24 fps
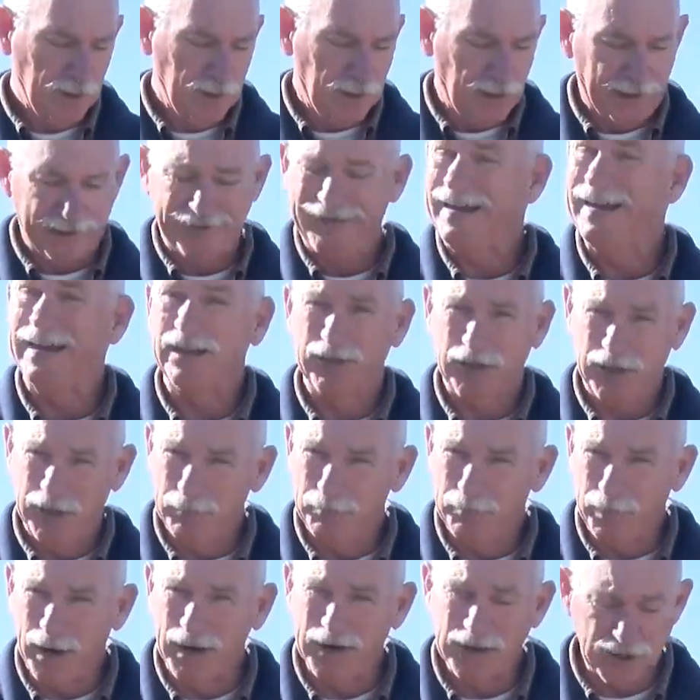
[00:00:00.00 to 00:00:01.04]
Again, the
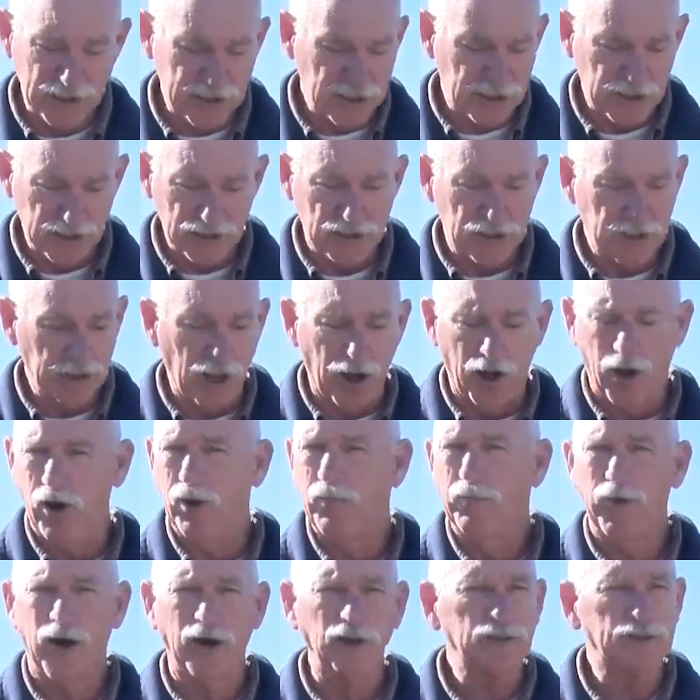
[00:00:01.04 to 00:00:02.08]
abundance is
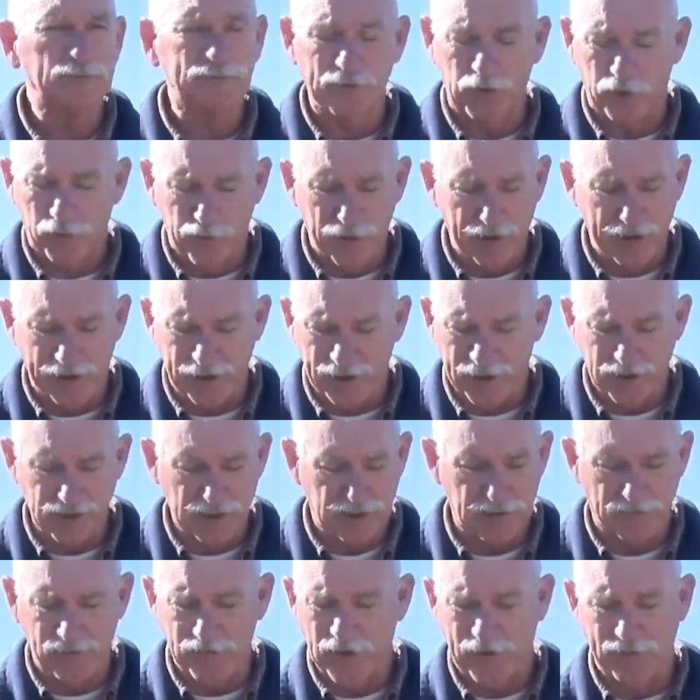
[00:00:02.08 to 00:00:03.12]
low. Most
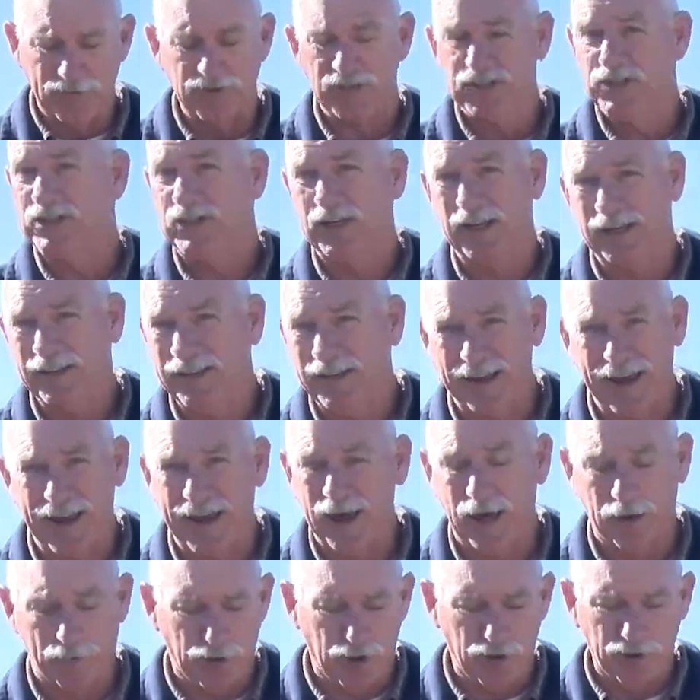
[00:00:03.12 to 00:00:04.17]
Floridians have never seen the
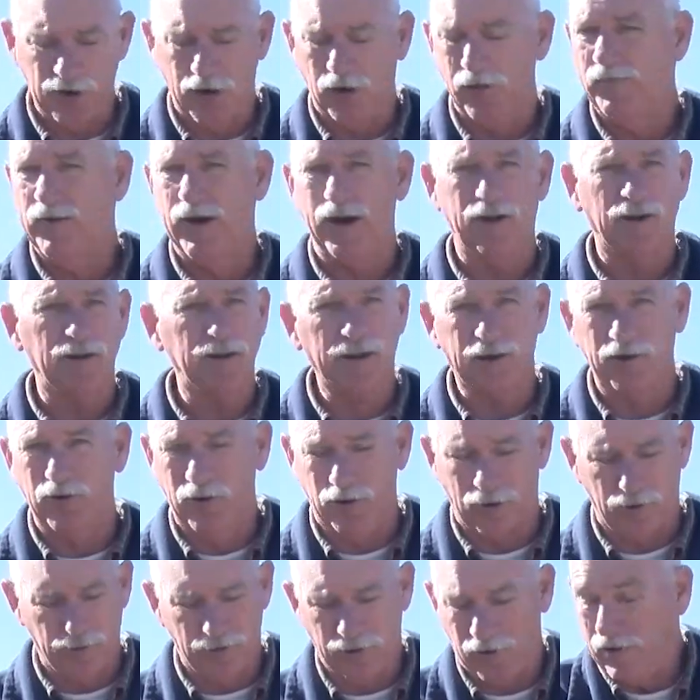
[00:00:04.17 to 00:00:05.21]
animal, know very little
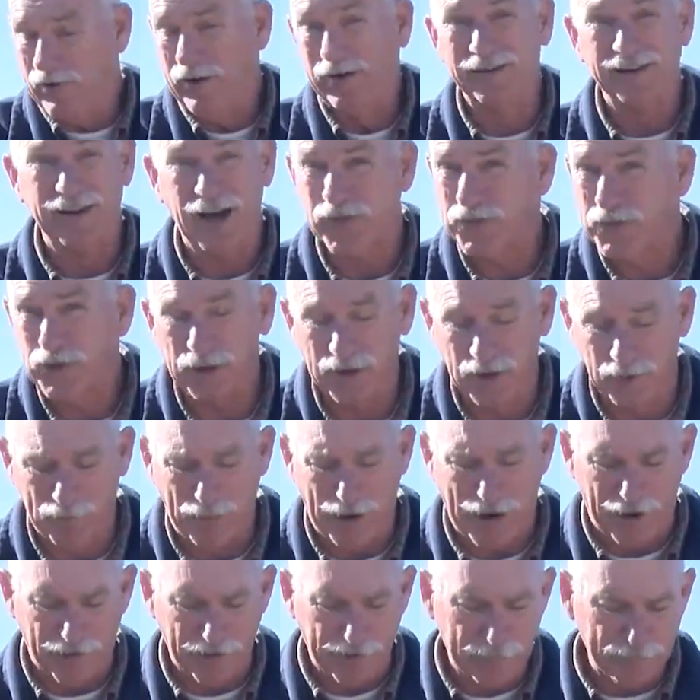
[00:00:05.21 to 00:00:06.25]
or nothing
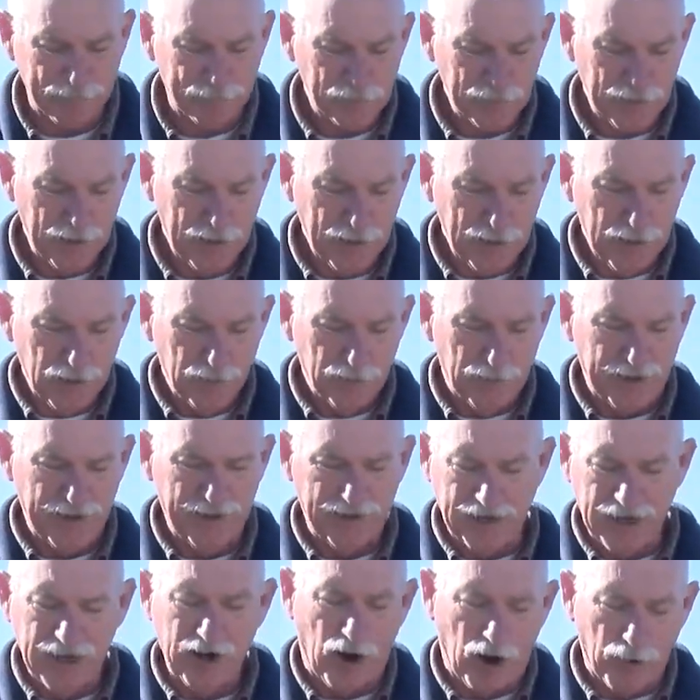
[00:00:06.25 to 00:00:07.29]
about it. But
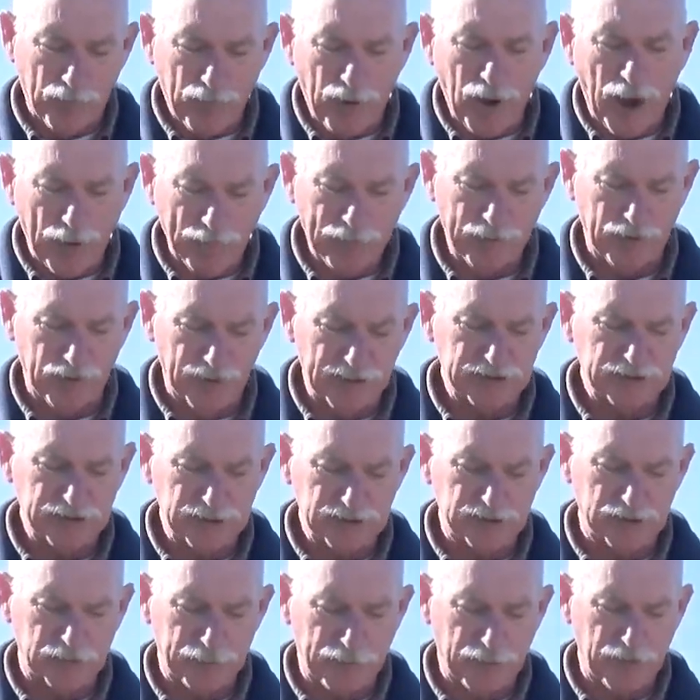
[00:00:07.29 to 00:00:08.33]
again, our
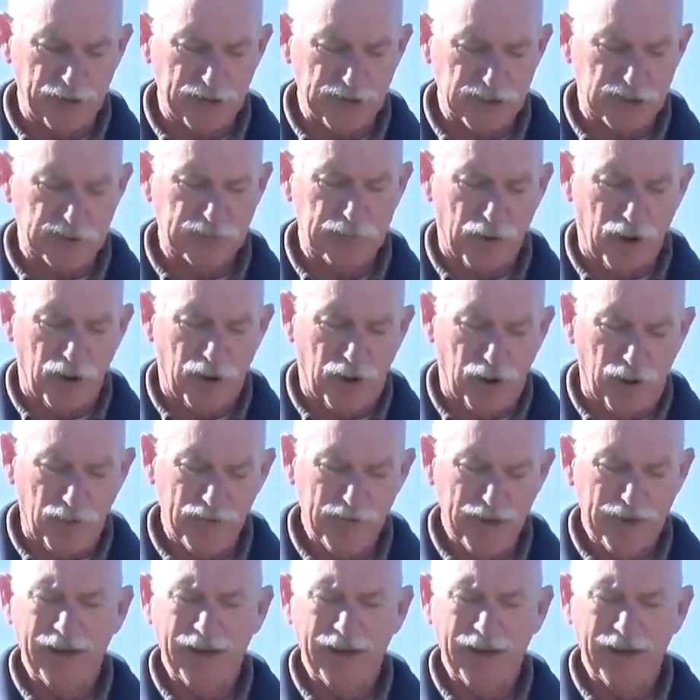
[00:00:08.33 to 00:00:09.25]
populations are pretty small,